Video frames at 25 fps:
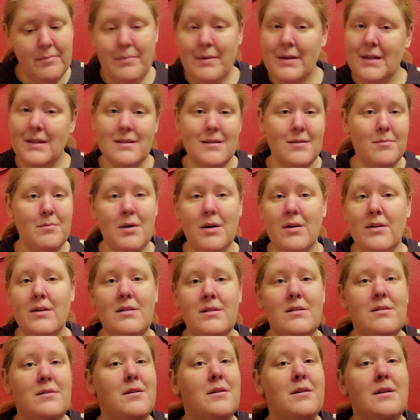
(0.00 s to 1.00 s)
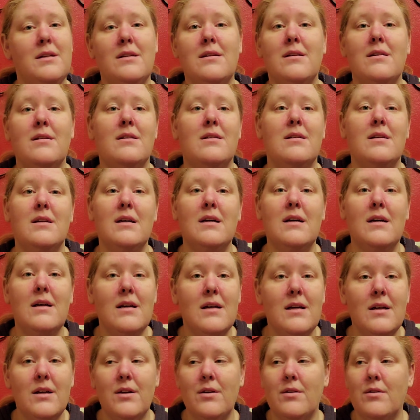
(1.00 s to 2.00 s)
because I'm already starting to,
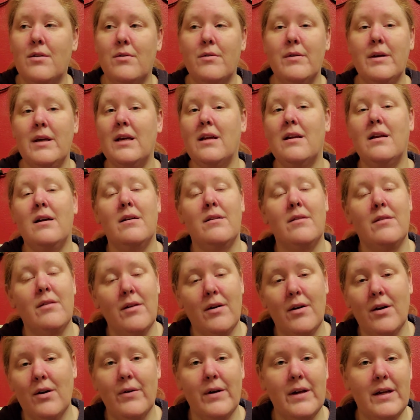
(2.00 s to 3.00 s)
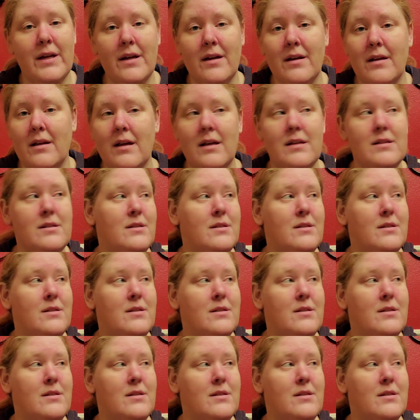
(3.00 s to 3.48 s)
eat healthier already.